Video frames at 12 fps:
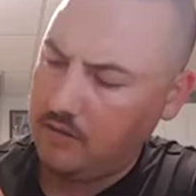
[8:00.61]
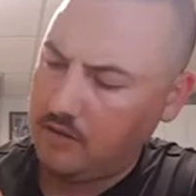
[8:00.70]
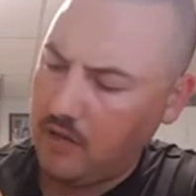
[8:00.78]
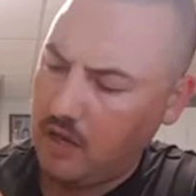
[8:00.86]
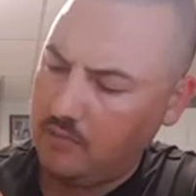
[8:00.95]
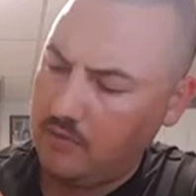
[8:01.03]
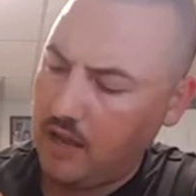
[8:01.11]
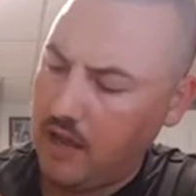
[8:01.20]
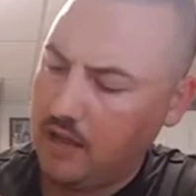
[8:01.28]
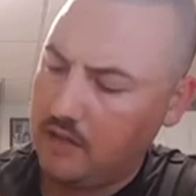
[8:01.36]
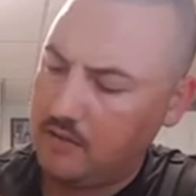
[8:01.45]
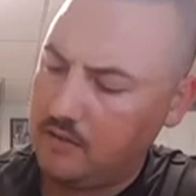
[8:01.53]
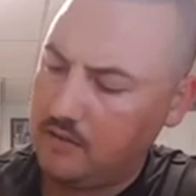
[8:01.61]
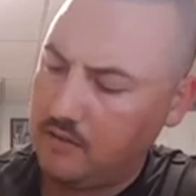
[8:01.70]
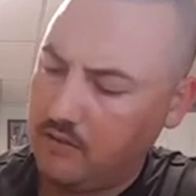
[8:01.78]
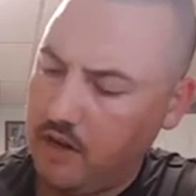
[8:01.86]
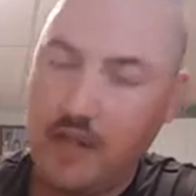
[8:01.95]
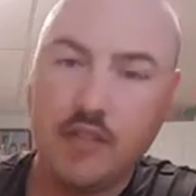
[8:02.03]
stop to ask
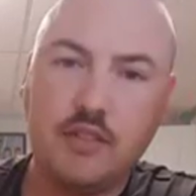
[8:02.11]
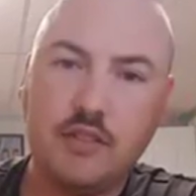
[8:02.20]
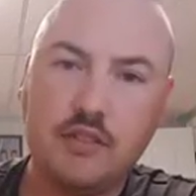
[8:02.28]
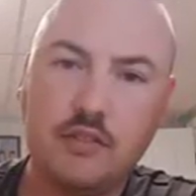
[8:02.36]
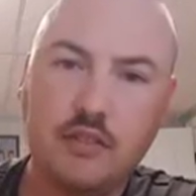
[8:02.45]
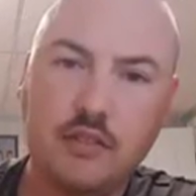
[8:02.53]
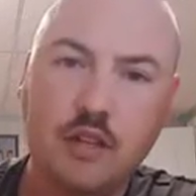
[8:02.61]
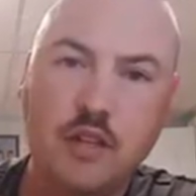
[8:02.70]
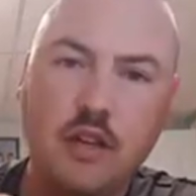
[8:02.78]
directions.